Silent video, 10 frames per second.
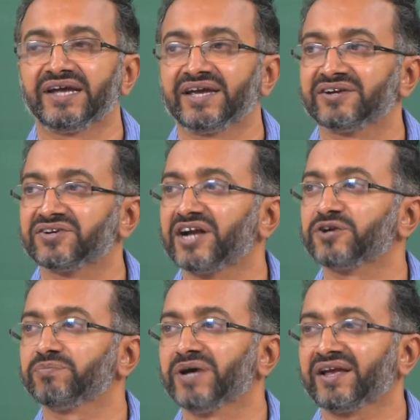I can try
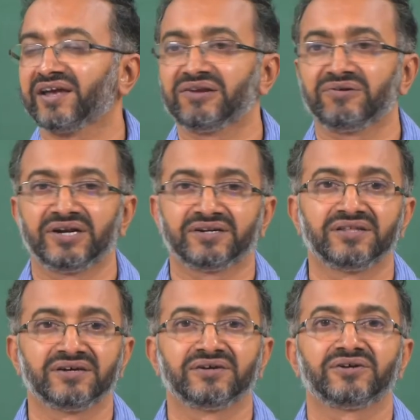to back calculate
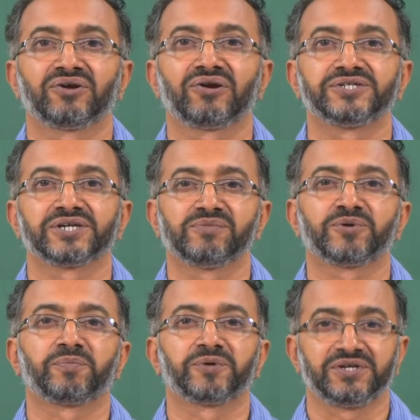the rheological
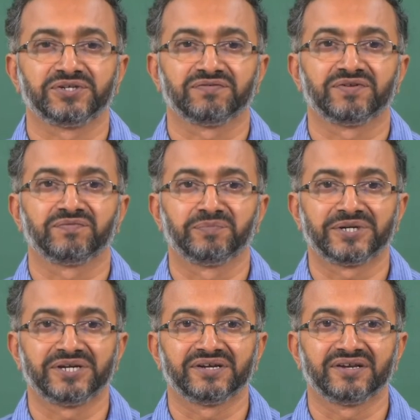properties of the
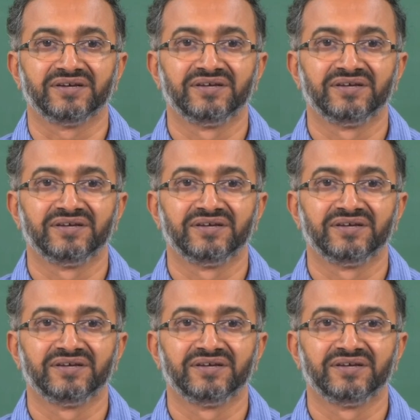material.